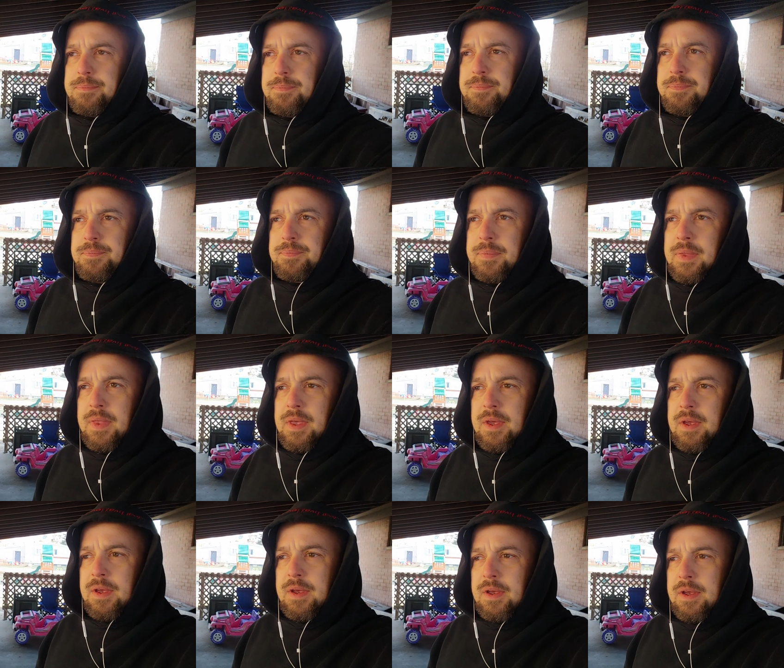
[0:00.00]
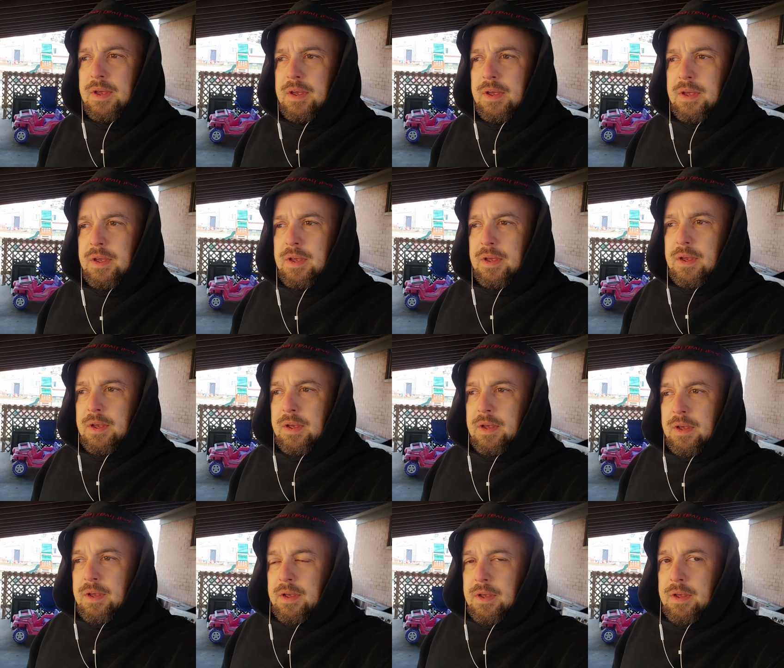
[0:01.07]

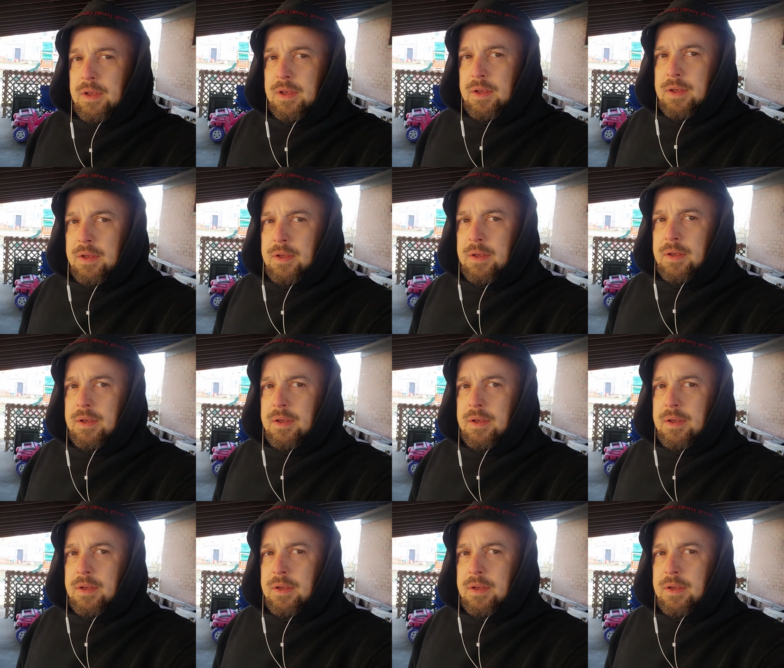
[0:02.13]
(no one is talking)